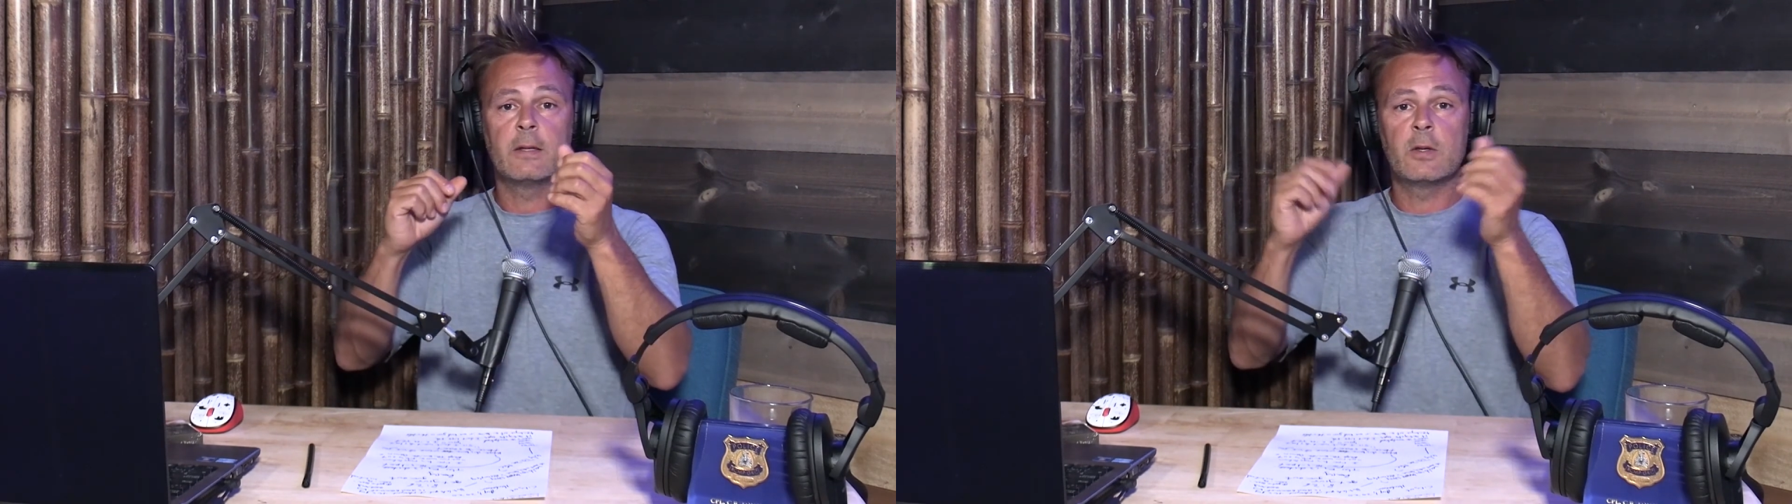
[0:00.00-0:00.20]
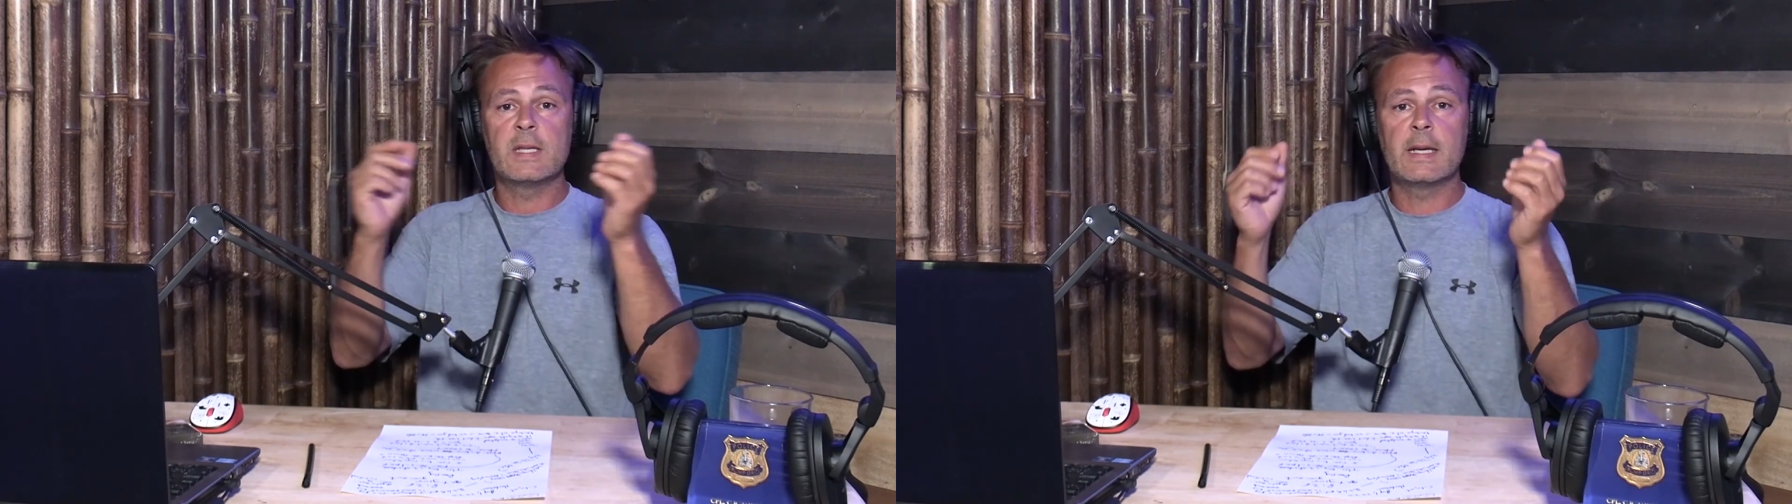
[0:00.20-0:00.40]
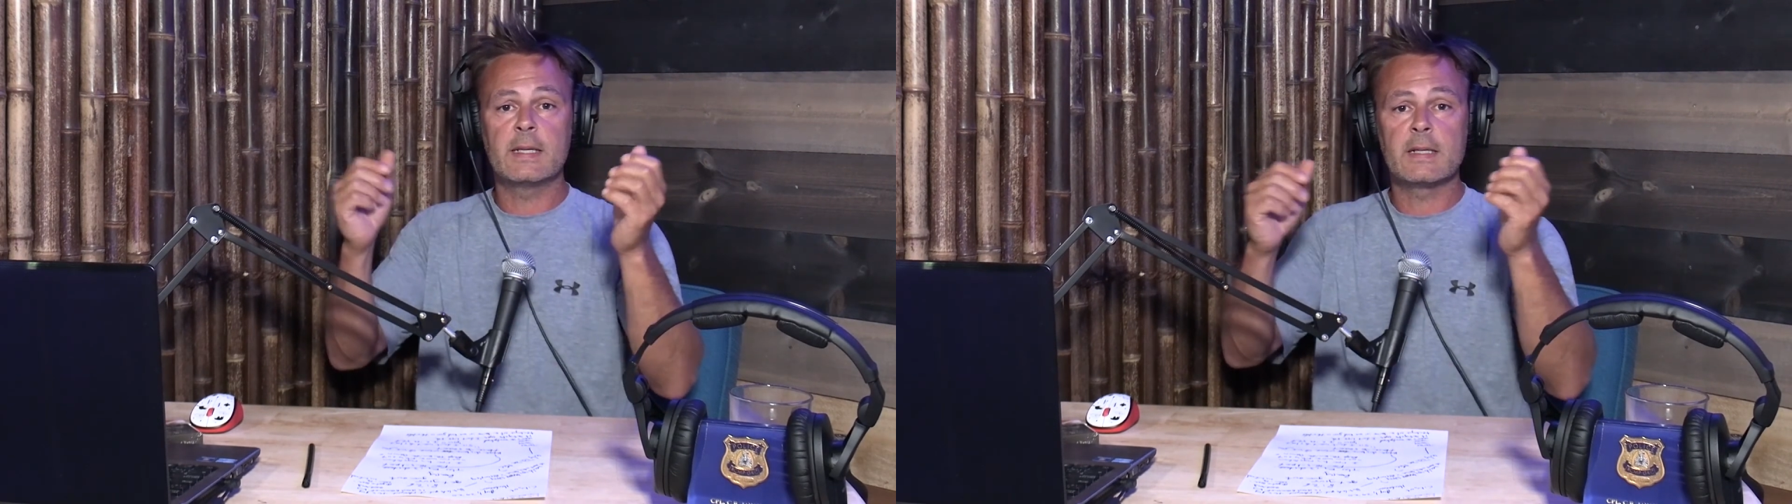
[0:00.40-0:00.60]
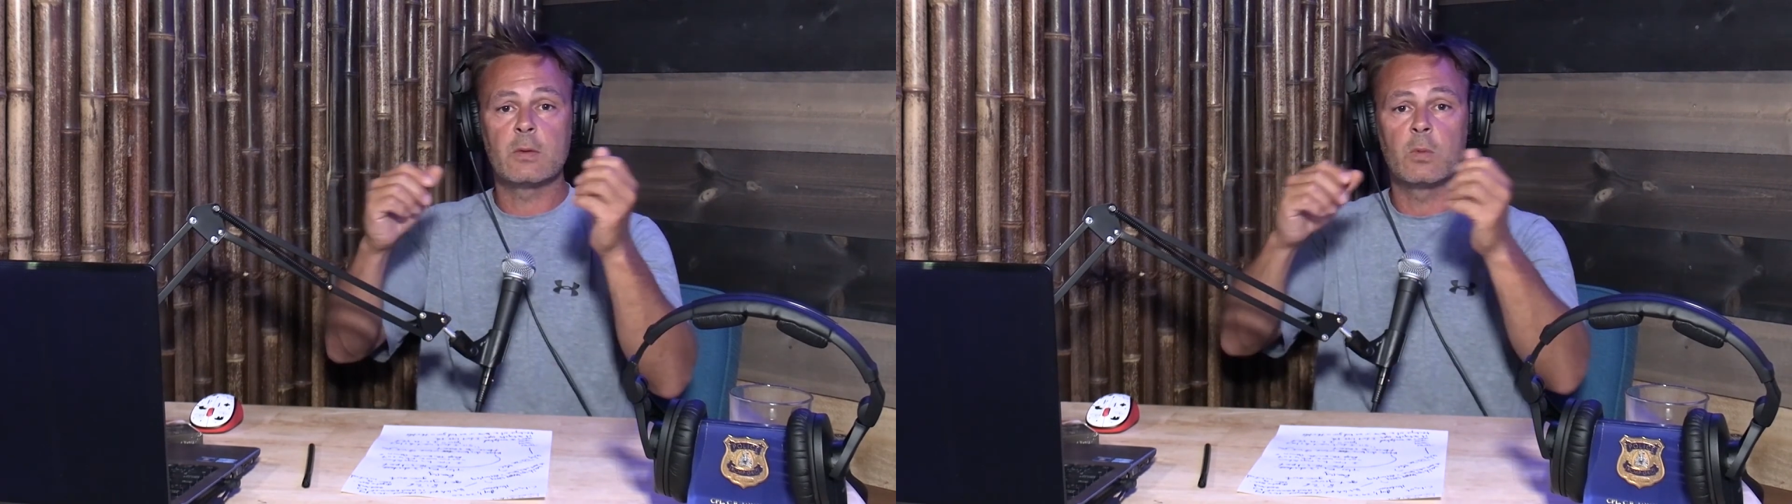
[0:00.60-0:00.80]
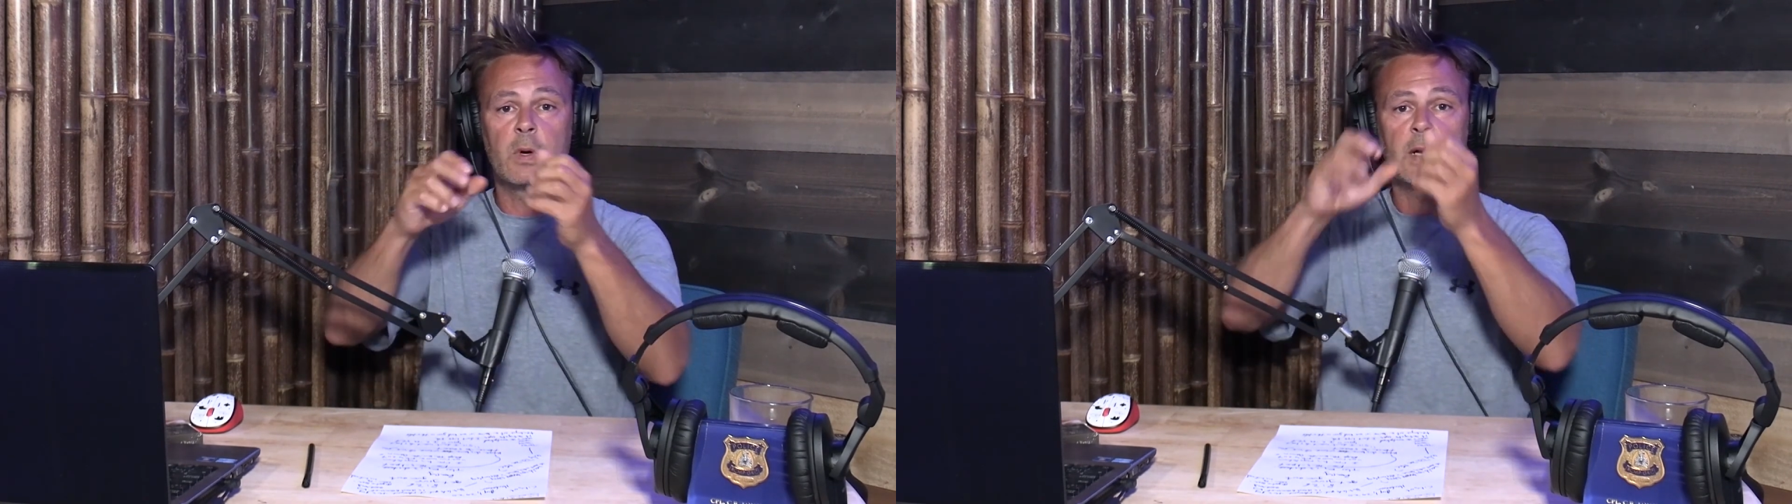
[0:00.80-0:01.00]
You see it
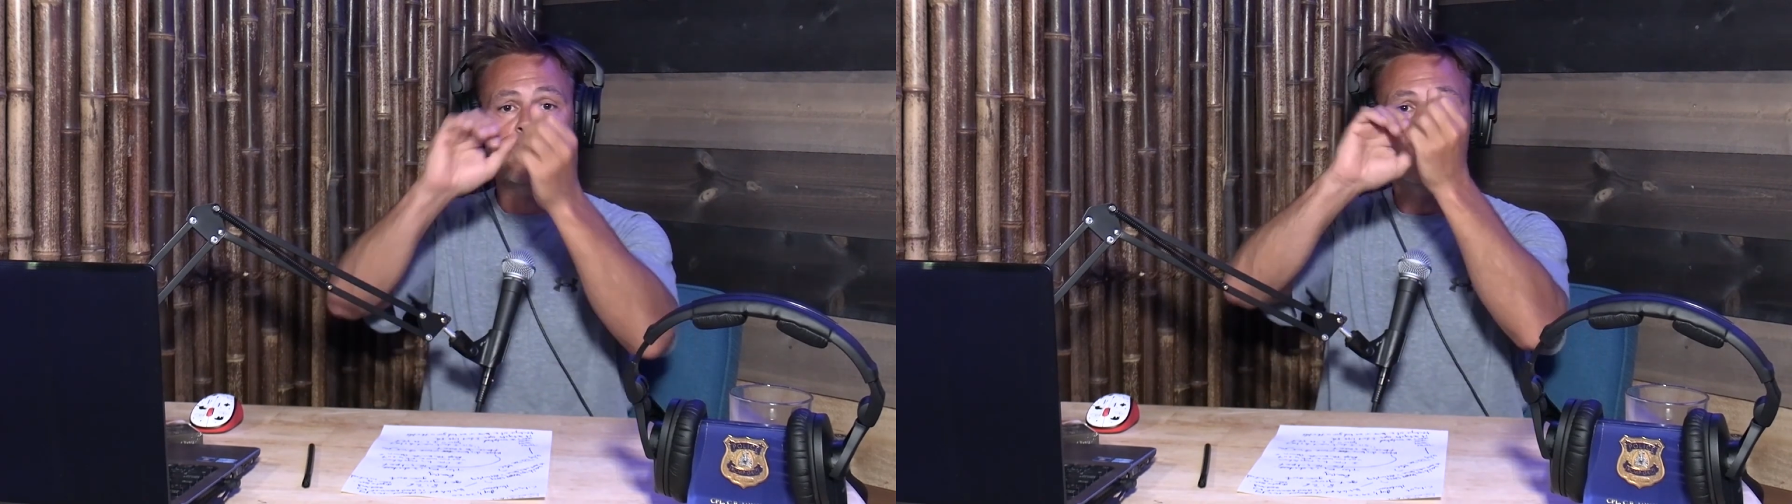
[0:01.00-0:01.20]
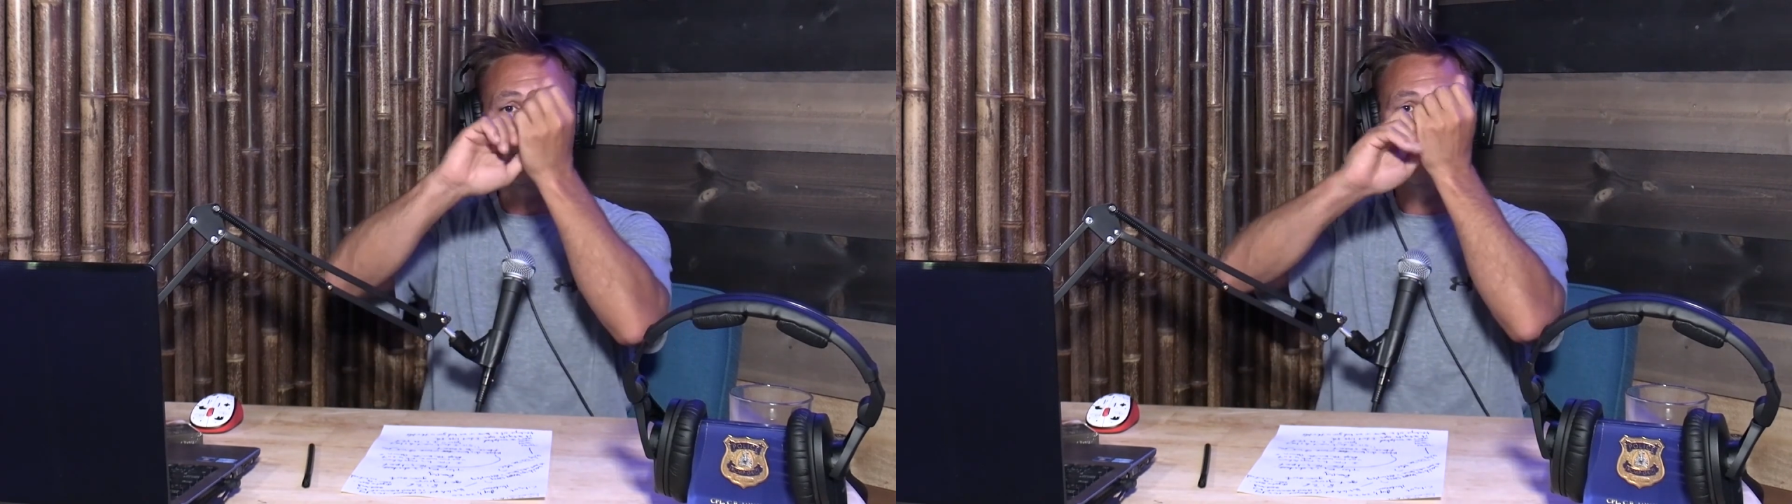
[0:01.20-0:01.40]
doesn't work.